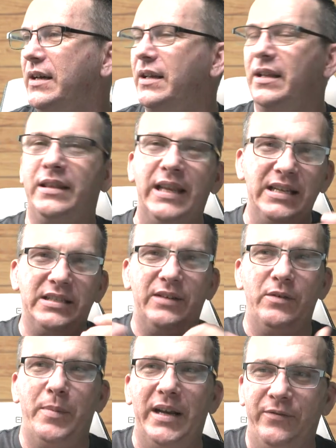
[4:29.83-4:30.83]
Thanks,
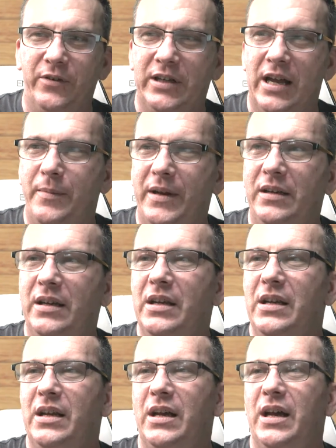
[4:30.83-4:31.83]
everybody, for coming.
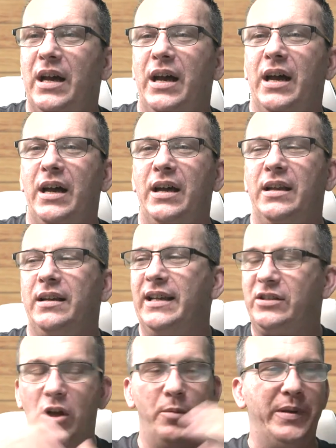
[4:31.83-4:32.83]
Let's
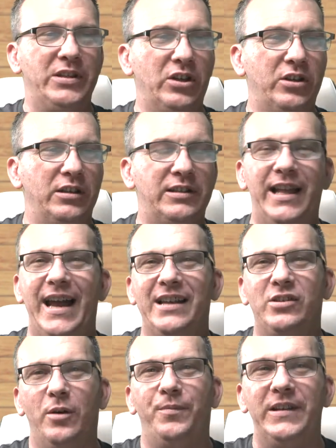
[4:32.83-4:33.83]
hope it's a good class.
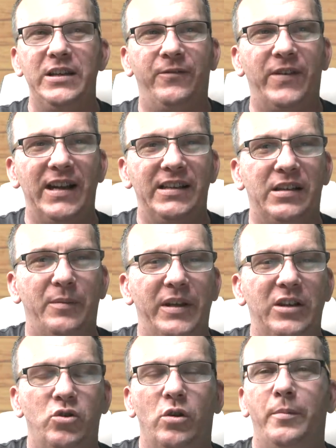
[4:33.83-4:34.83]
Hopefully you find something
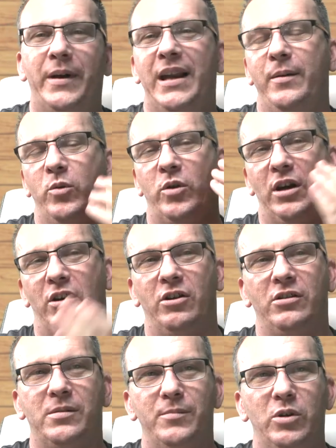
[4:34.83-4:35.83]
enjoyable about it. We're going to learn
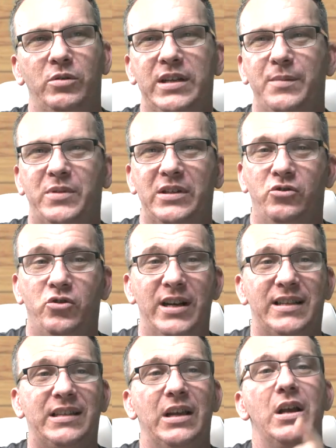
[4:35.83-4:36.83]
some new tips and
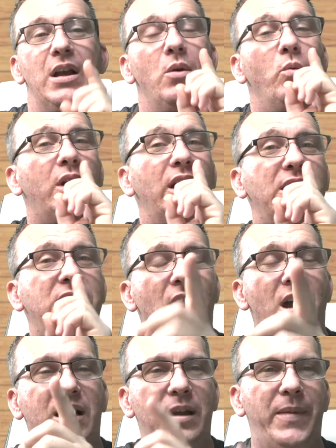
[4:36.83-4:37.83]
tricks. We're going to
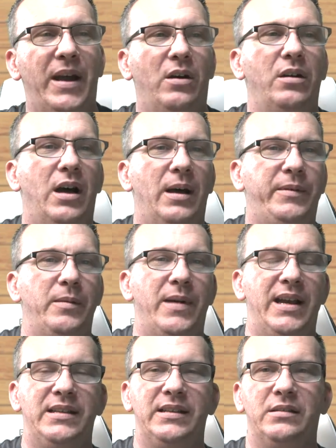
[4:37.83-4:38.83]
talk about
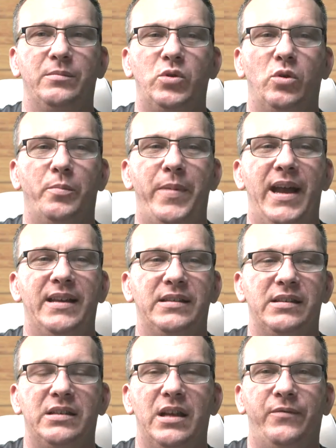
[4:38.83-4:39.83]
optimizing some tool paths and
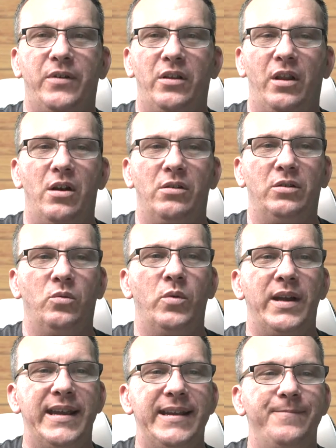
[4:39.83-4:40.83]
stuff along the
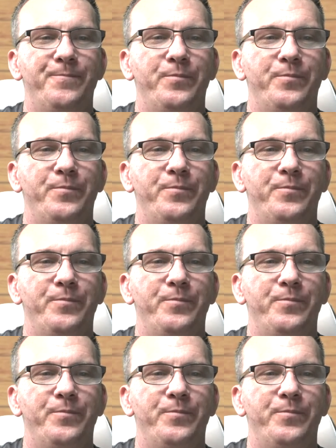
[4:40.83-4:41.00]
way.